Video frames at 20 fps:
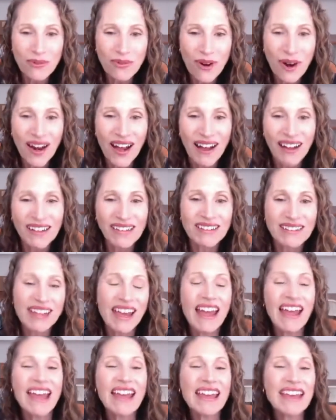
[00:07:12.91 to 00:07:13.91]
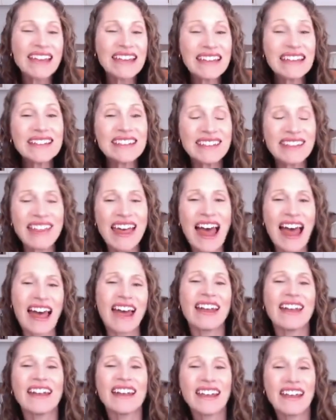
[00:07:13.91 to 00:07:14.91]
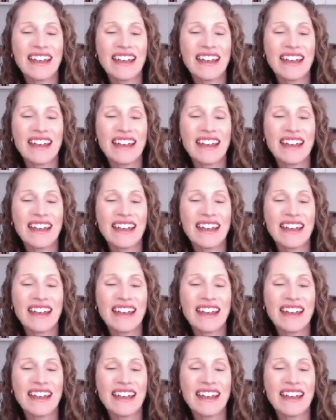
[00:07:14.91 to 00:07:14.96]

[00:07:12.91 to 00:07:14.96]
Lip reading: product is that